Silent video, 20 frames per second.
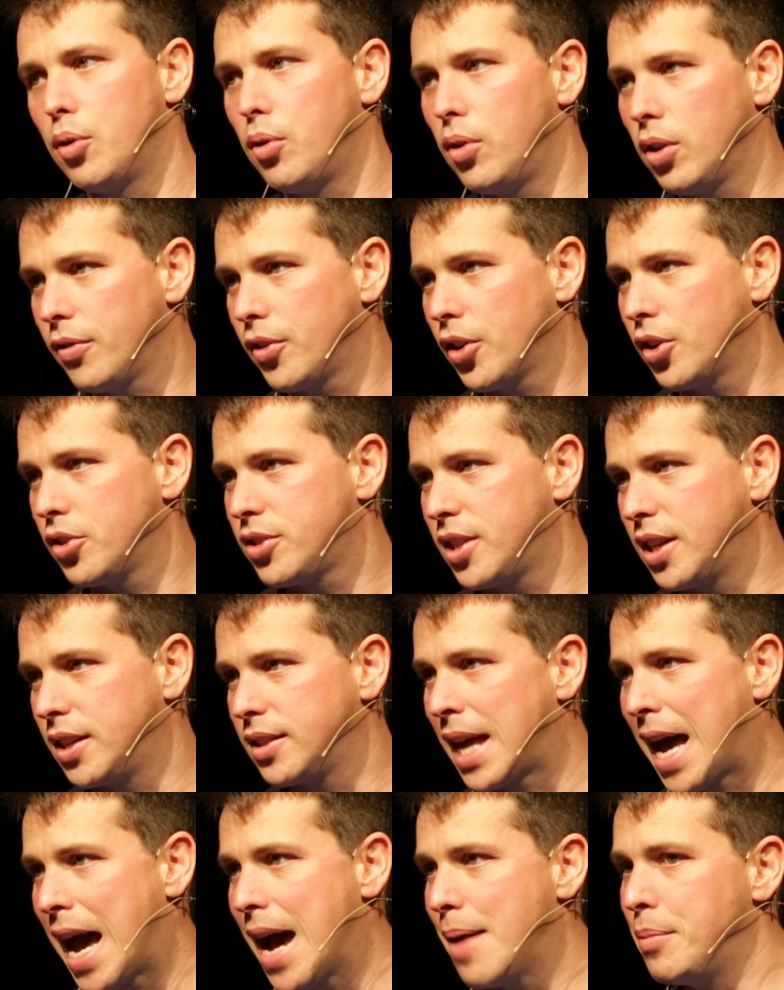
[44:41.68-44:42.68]
all of those
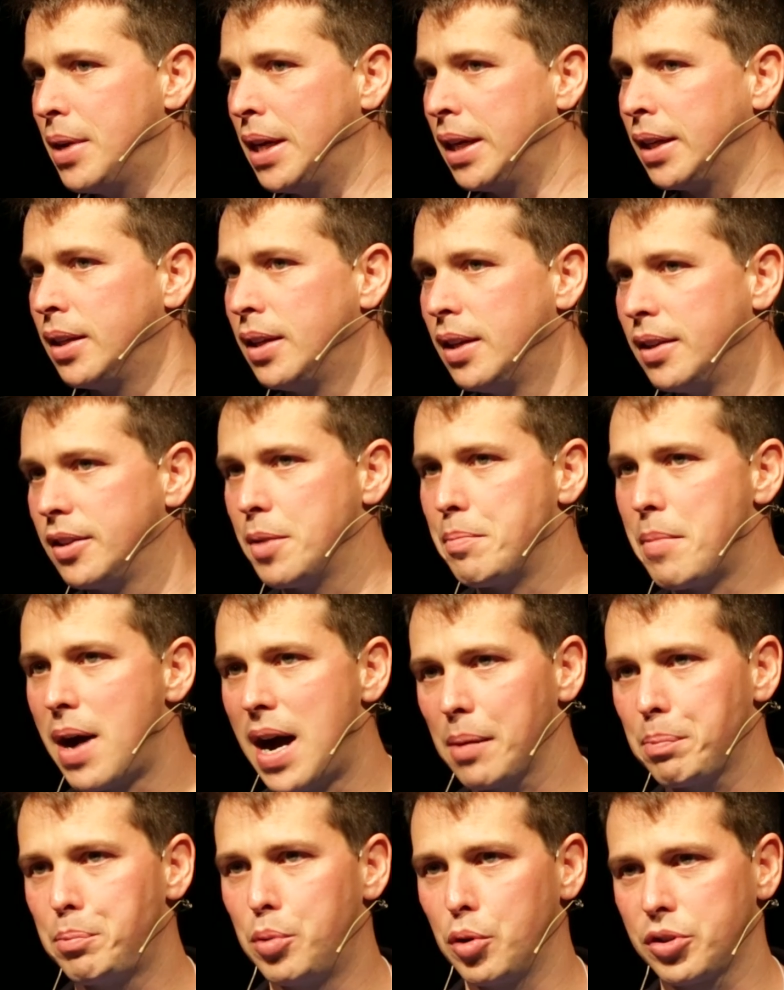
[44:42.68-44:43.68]
things happening, the
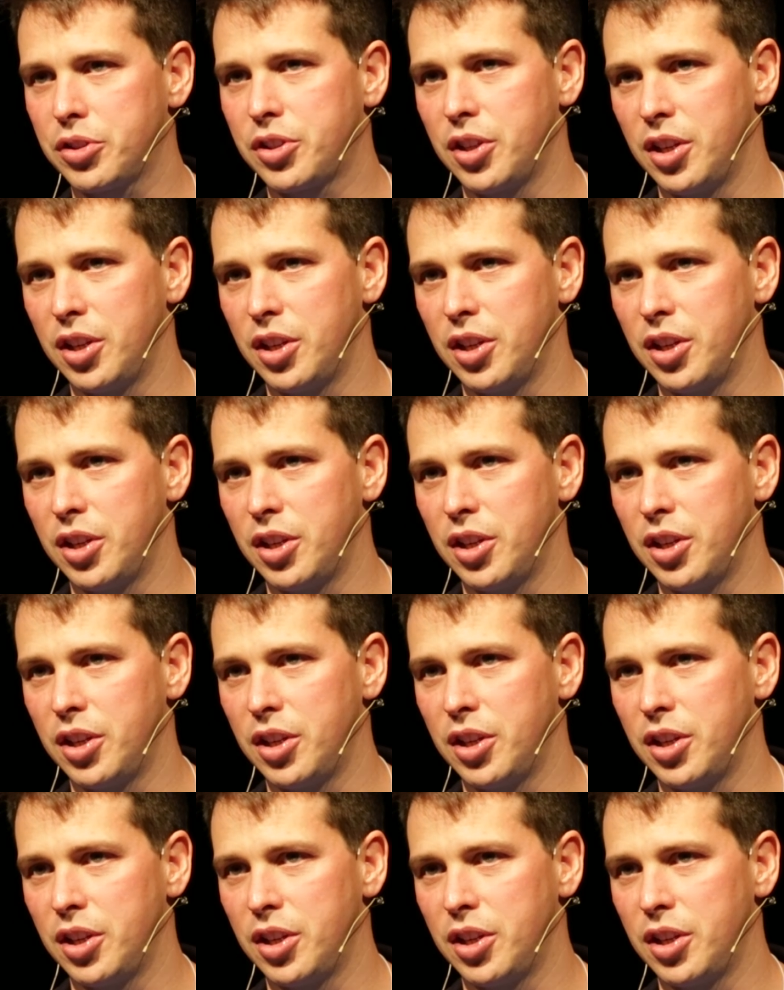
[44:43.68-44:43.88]
Markbook's